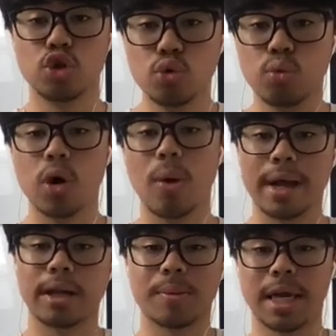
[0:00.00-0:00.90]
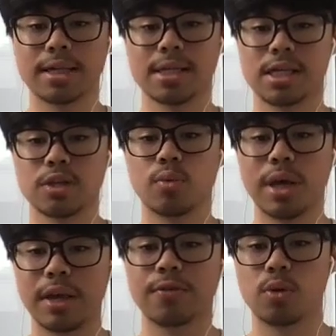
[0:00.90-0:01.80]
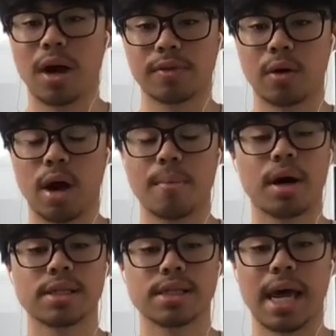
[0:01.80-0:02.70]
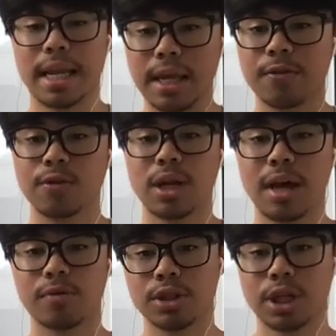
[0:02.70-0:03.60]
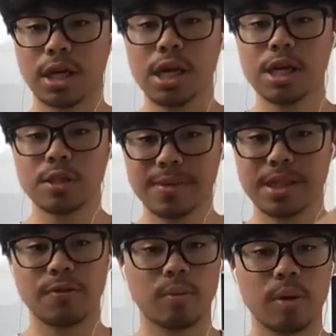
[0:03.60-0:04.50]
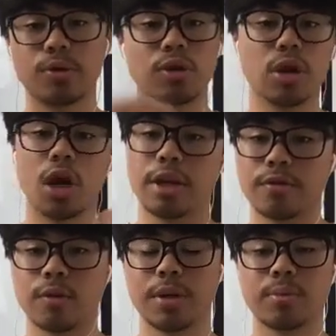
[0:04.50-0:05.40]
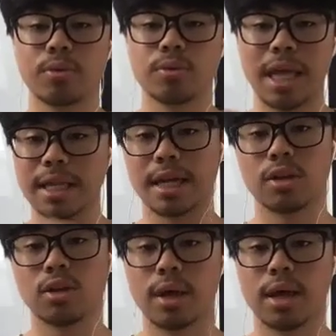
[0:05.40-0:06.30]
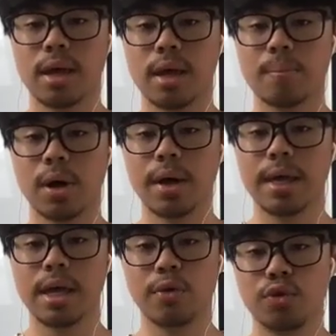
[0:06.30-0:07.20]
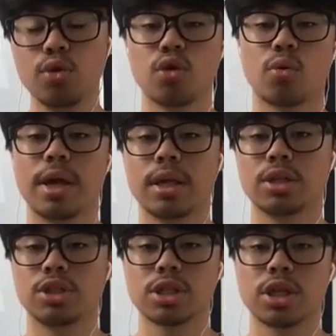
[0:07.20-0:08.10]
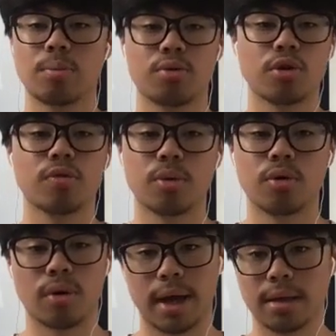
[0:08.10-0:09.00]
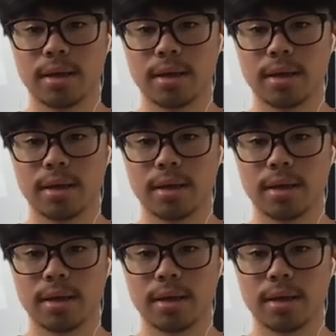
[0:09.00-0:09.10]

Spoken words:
will end up getting successful if you have that right mindset. And if you're leveraging specific people, you're learning from people, then you're going to do it. But if you quit, you're just going to prove them all right.